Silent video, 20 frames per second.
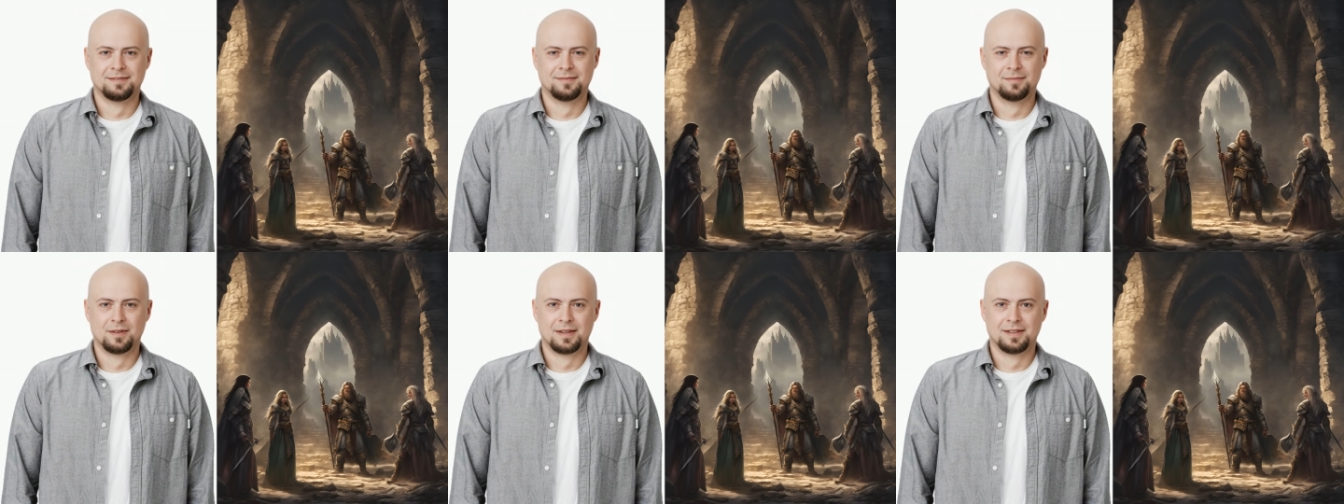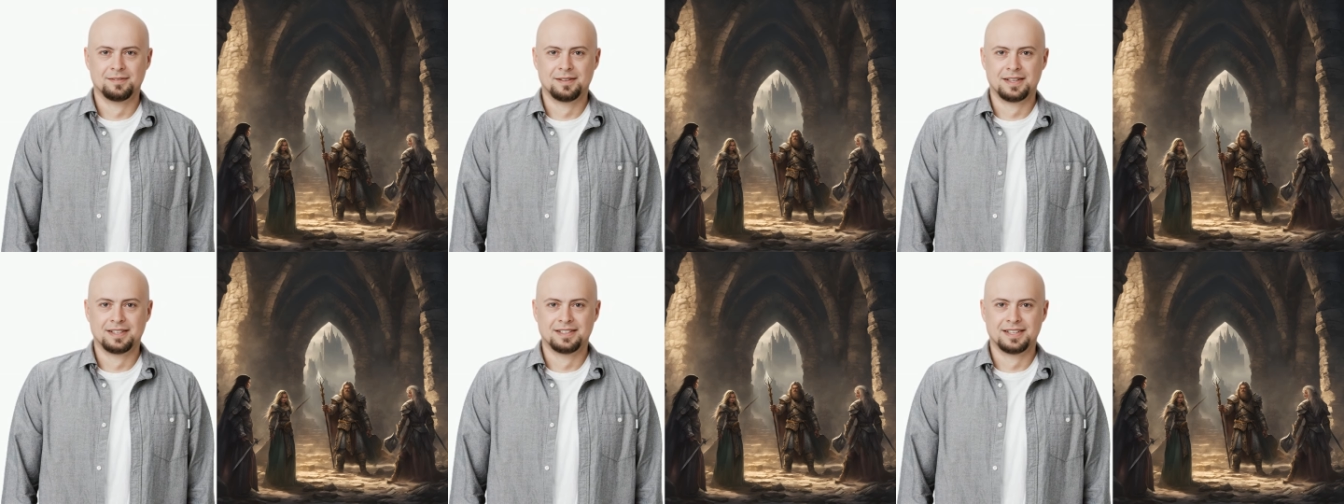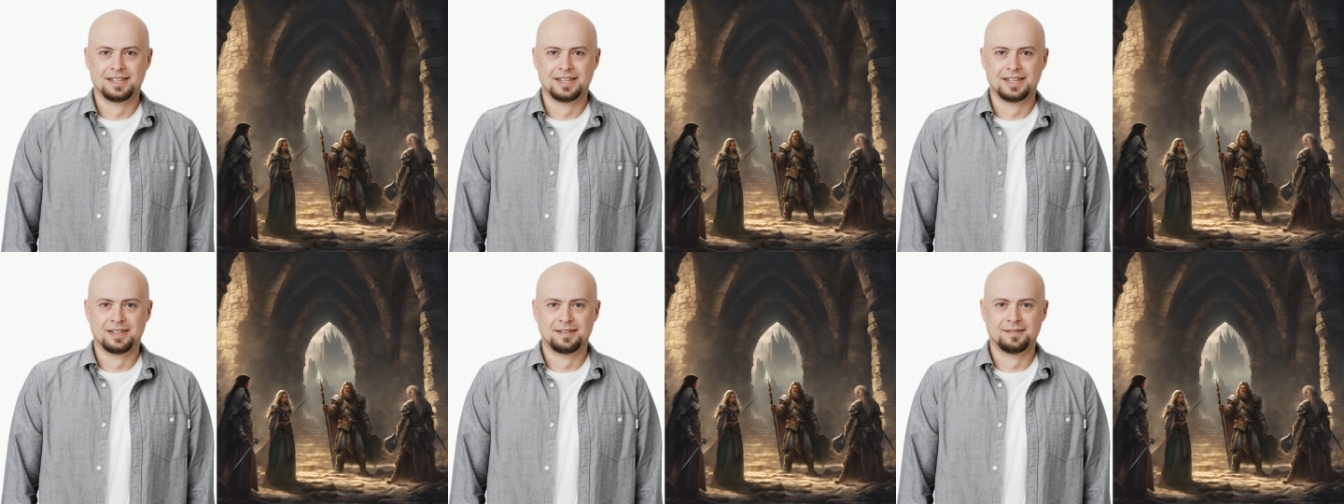We're
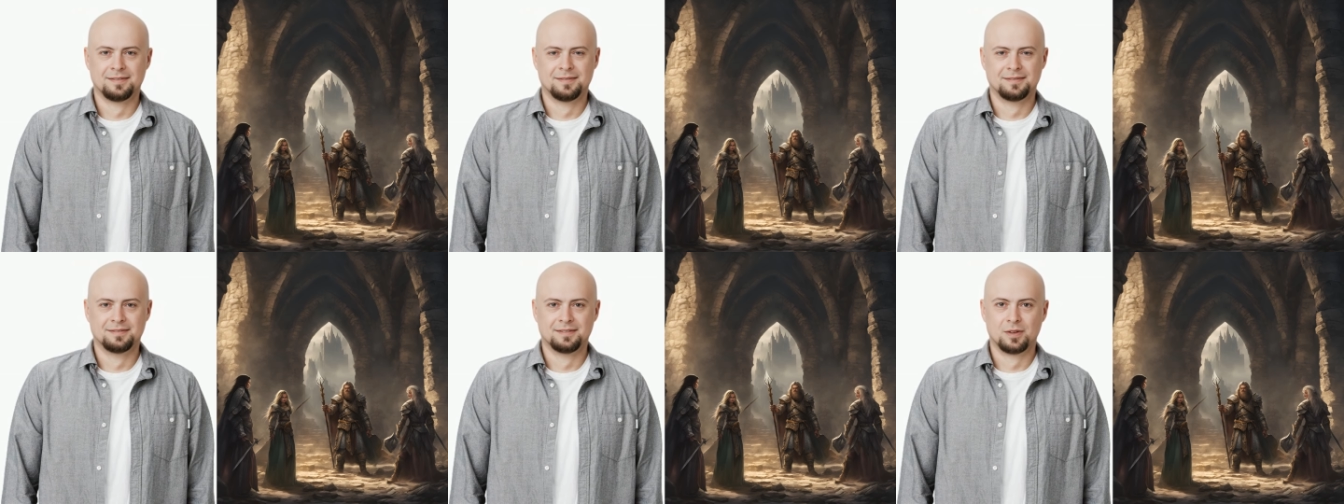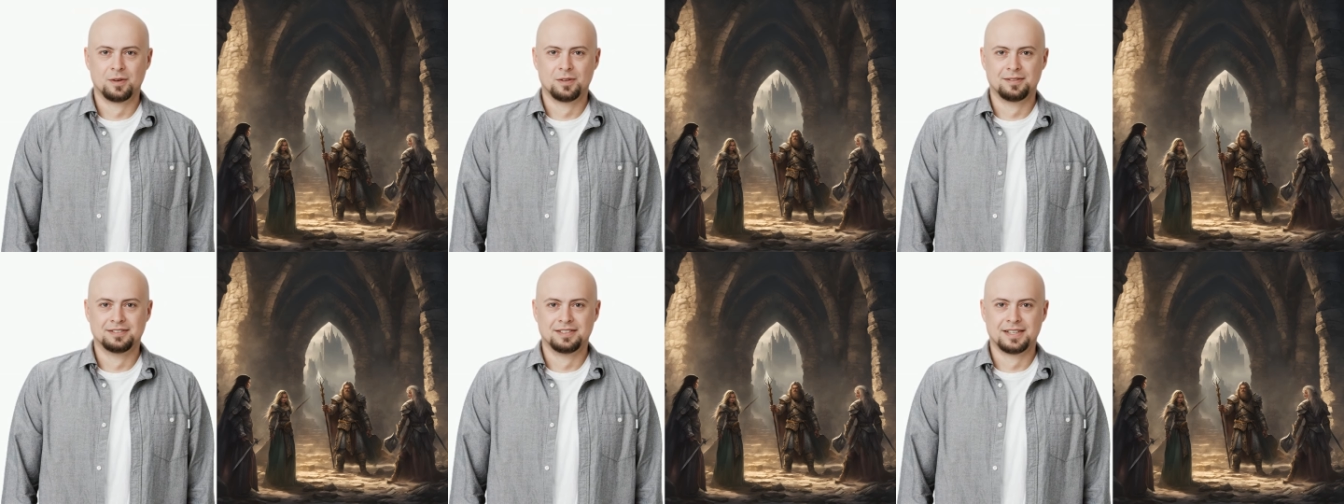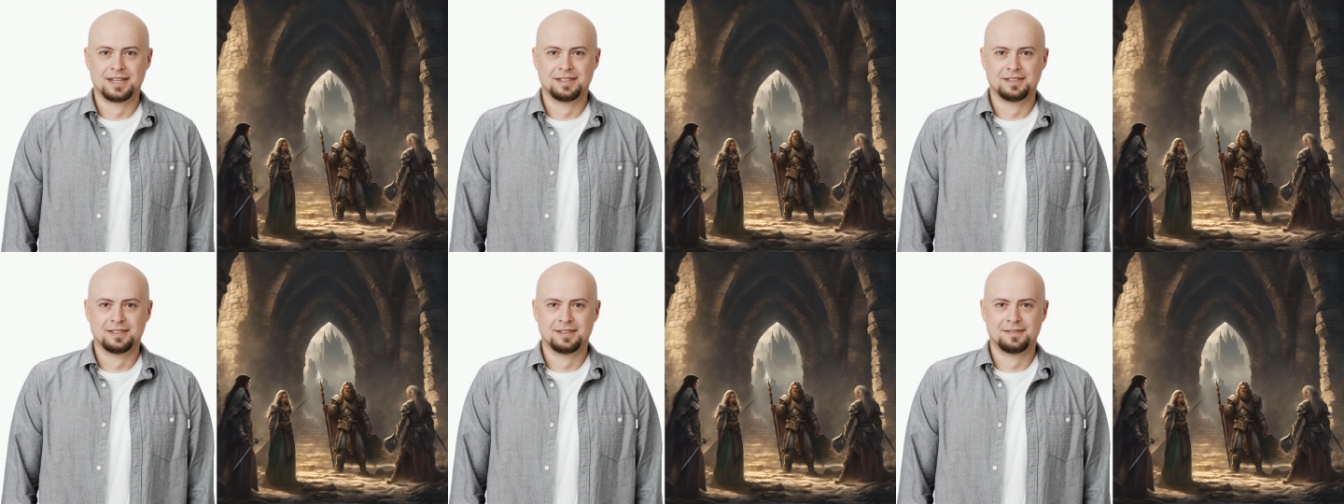ready, Thorn
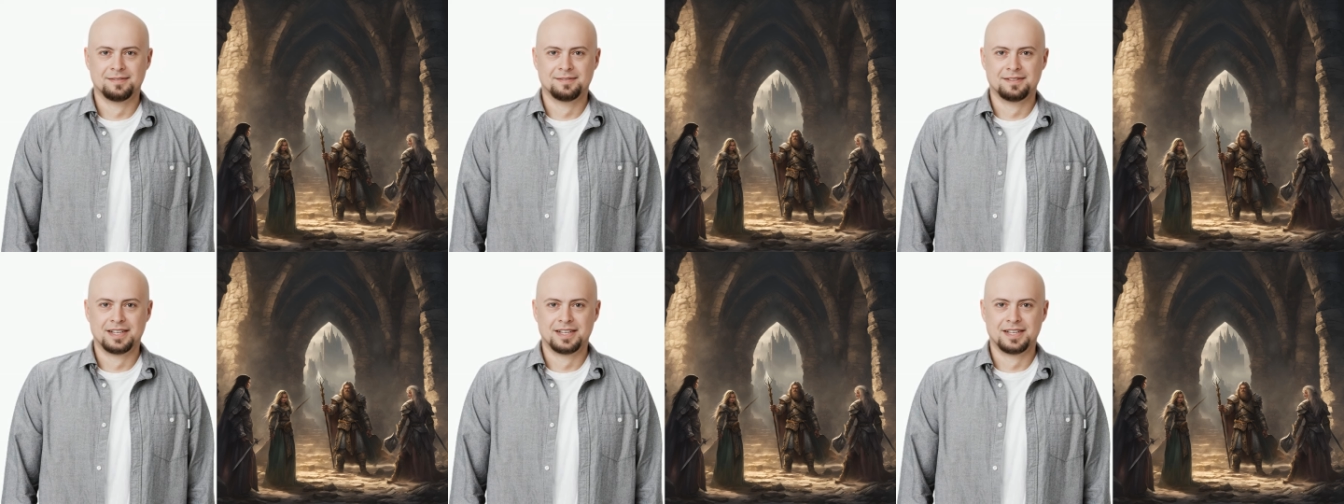said,